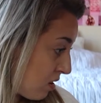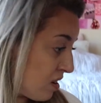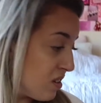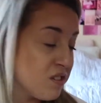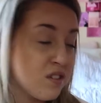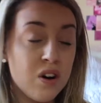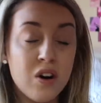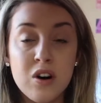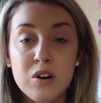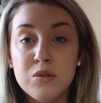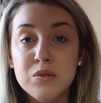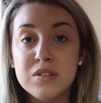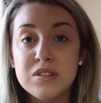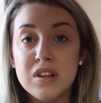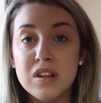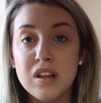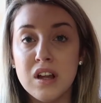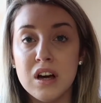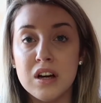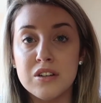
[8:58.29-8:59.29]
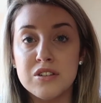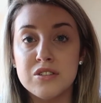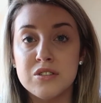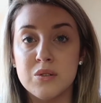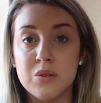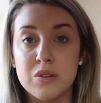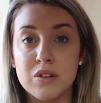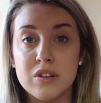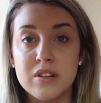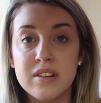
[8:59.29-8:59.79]
this haul was a lot
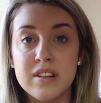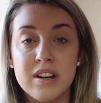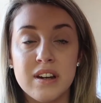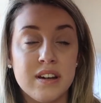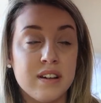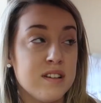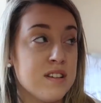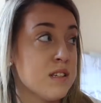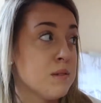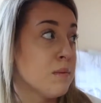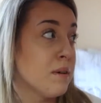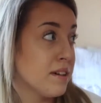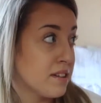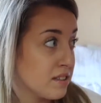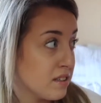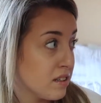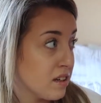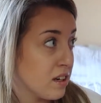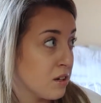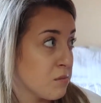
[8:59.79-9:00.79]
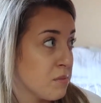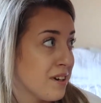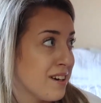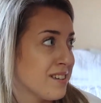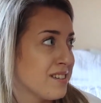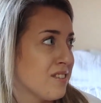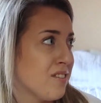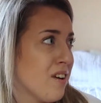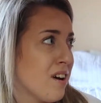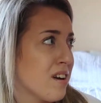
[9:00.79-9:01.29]
shorter than I expected,
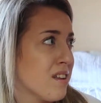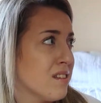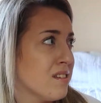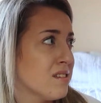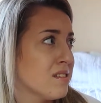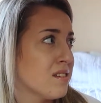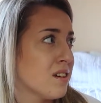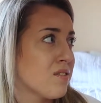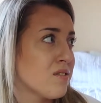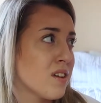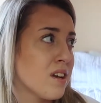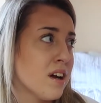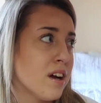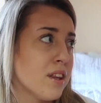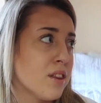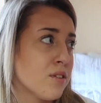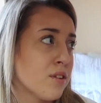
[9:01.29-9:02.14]
because a lot of the stuff that I